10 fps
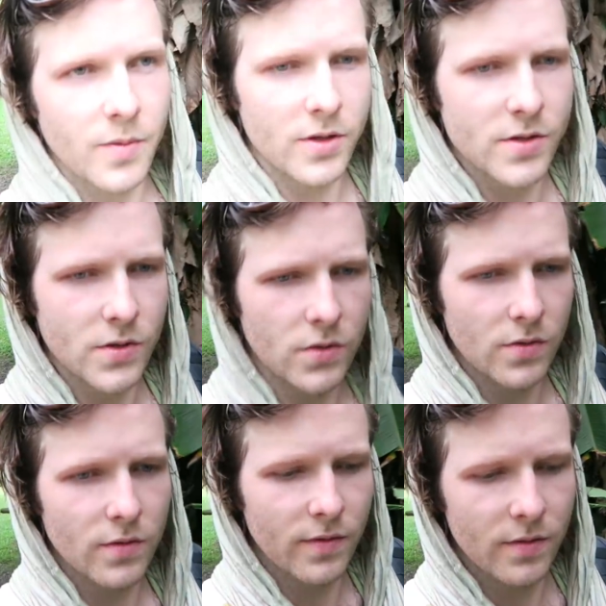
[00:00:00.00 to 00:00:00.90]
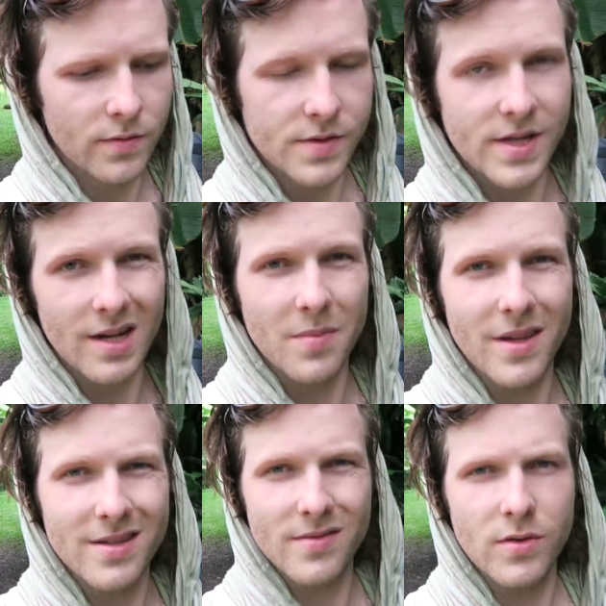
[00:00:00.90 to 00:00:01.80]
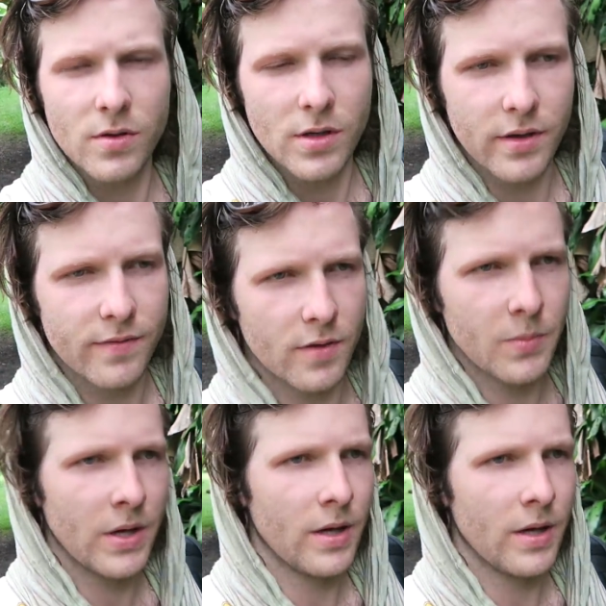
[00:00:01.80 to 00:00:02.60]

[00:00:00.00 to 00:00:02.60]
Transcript: spot to set up the interview and film.